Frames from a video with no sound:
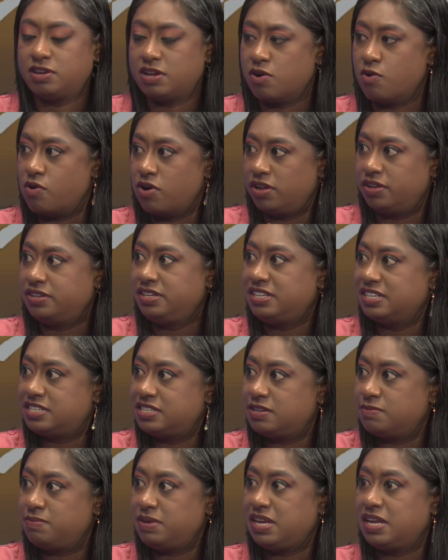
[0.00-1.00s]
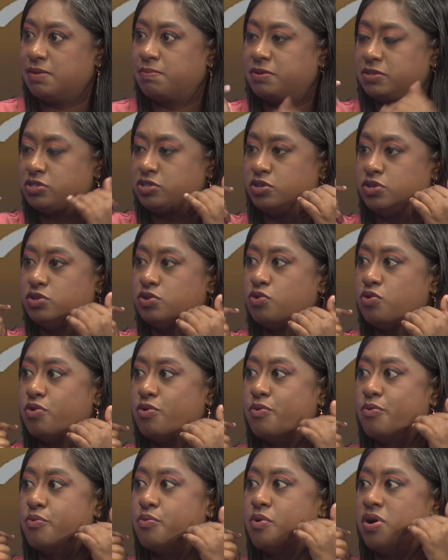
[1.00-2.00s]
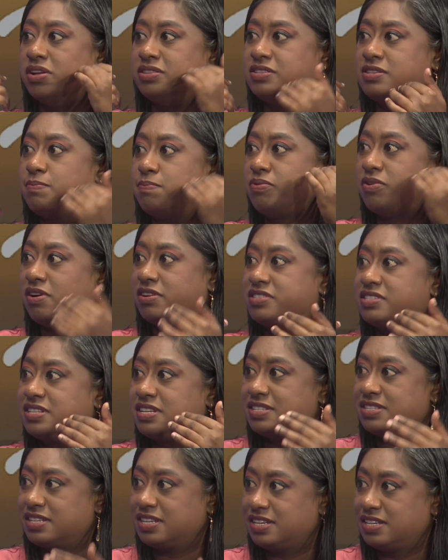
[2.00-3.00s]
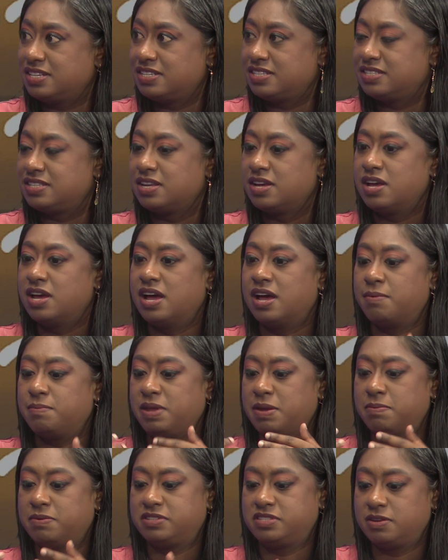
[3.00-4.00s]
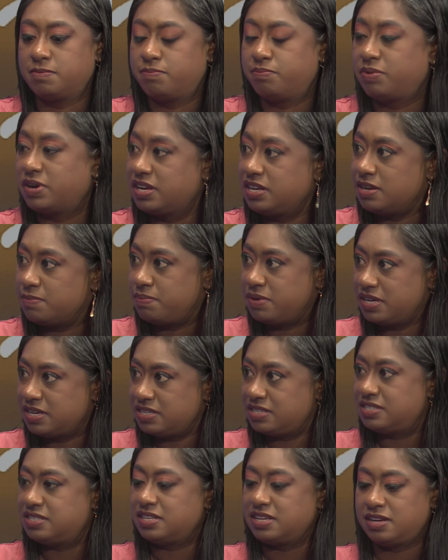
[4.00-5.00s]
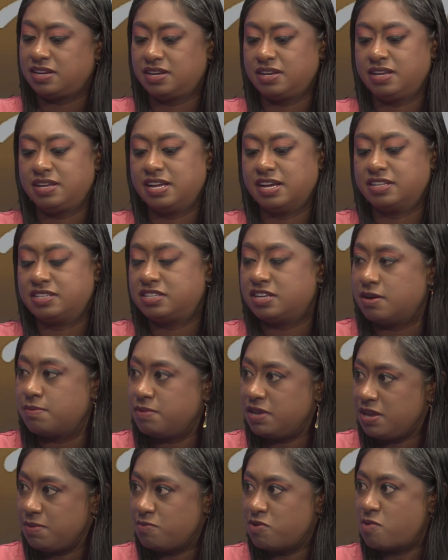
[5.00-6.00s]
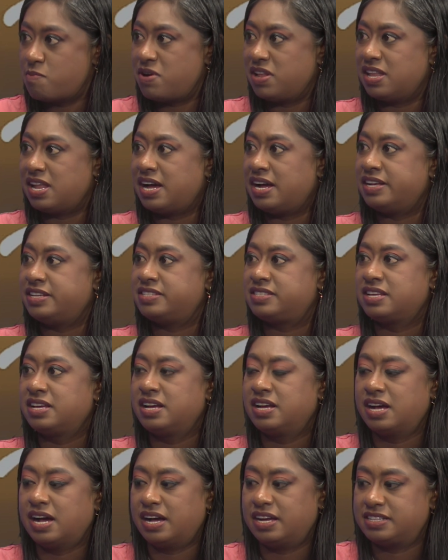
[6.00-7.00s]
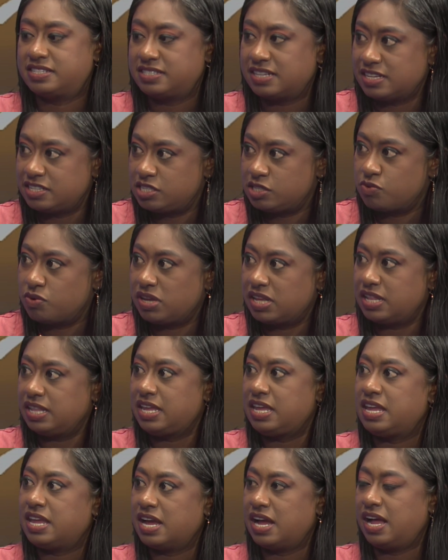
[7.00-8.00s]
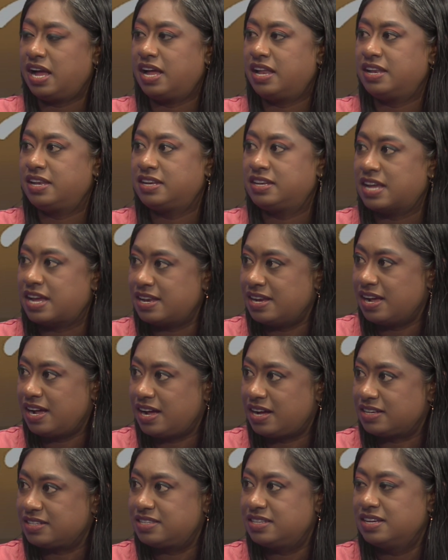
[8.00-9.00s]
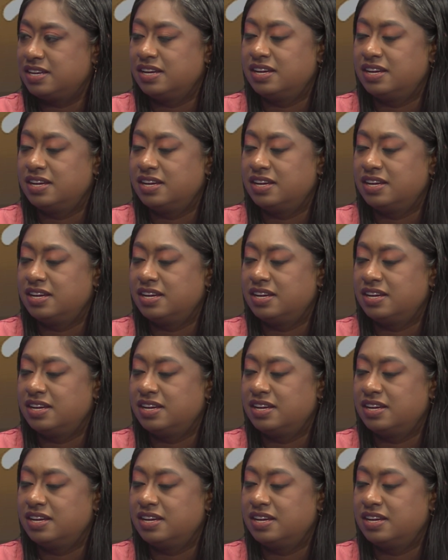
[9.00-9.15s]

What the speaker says: They all needed to be able to know what the process is, be able to bring the person, get them immobilized, assess quickly, and then act,